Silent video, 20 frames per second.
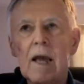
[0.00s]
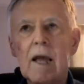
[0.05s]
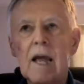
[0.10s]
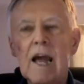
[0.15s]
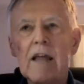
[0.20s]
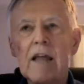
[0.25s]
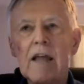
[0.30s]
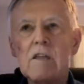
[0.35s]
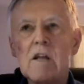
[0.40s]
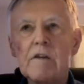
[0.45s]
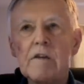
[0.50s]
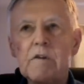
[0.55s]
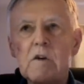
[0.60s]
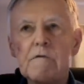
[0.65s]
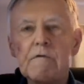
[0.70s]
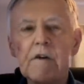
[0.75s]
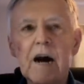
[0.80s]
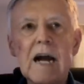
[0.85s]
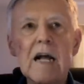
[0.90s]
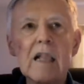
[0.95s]
Amen. And that
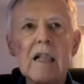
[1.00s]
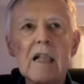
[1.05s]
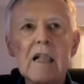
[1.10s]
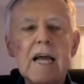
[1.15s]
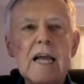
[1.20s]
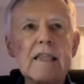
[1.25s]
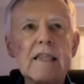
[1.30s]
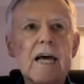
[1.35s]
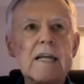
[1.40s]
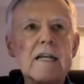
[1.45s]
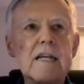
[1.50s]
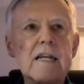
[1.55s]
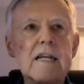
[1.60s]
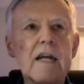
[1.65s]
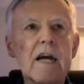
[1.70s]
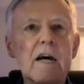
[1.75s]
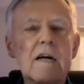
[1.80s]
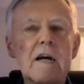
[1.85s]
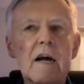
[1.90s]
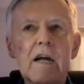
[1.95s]
if you violate
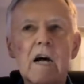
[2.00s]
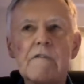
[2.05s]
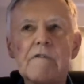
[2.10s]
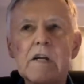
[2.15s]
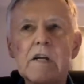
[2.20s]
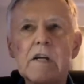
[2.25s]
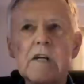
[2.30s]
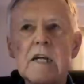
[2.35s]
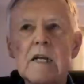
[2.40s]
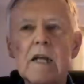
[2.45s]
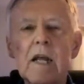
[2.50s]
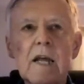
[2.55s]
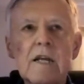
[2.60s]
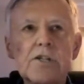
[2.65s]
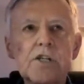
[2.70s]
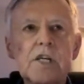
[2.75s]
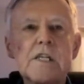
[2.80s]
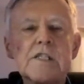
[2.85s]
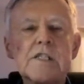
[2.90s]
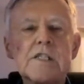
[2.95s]
that co-
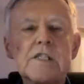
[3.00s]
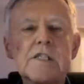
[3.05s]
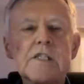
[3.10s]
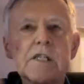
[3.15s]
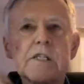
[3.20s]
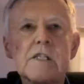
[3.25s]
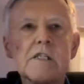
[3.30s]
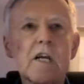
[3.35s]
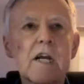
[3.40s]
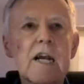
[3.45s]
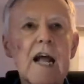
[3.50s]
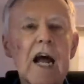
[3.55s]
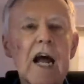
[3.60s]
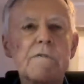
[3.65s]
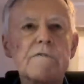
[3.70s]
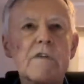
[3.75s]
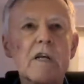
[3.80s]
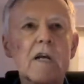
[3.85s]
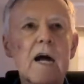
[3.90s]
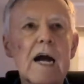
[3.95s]
covenant, Jesus is
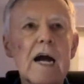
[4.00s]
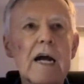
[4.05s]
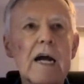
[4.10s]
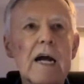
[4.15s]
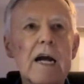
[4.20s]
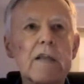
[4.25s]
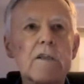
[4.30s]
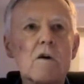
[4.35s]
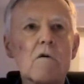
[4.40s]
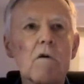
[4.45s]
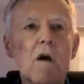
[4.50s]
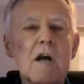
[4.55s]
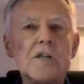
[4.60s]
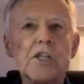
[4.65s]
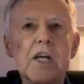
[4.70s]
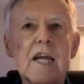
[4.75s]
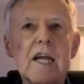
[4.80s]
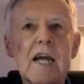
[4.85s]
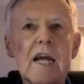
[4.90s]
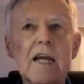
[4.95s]
going to have to die on the
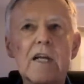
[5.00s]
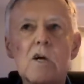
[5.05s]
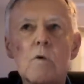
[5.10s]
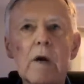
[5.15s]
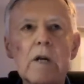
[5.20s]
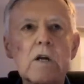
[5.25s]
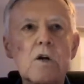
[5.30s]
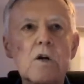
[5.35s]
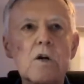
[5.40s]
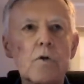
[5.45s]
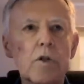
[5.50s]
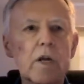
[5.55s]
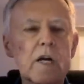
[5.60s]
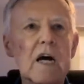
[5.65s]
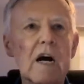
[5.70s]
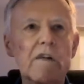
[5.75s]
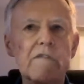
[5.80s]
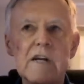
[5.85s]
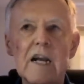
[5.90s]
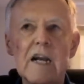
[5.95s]
cross again to
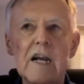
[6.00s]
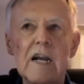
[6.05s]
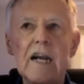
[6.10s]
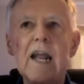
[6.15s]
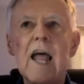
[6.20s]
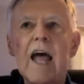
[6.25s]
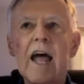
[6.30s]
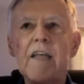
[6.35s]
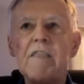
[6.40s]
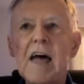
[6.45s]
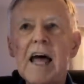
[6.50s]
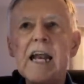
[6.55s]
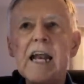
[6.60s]
renew the covenant.